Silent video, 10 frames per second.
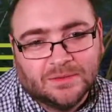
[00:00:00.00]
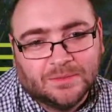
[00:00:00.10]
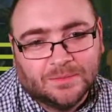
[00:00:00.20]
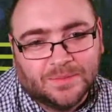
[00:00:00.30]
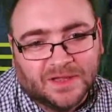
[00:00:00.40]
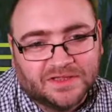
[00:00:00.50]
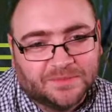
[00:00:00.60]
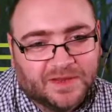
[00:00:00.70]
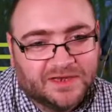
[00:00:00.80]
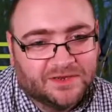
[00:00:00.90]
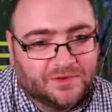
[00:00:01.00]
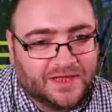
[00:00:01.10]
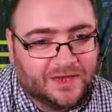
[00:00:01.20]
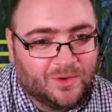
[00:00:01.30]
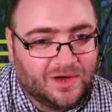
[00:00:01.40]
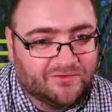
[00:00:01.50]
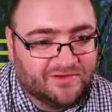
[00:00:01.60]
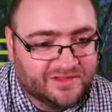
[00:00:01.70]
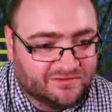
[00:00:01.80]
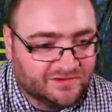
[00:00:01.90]
But depending on how hungry
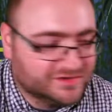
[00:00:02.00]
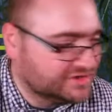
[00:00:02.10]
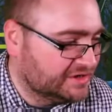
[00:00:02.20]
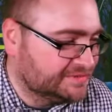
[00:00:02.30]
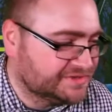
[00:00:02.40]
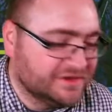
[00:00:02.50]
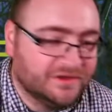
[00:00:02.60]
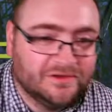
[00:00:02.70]
the grass carps are,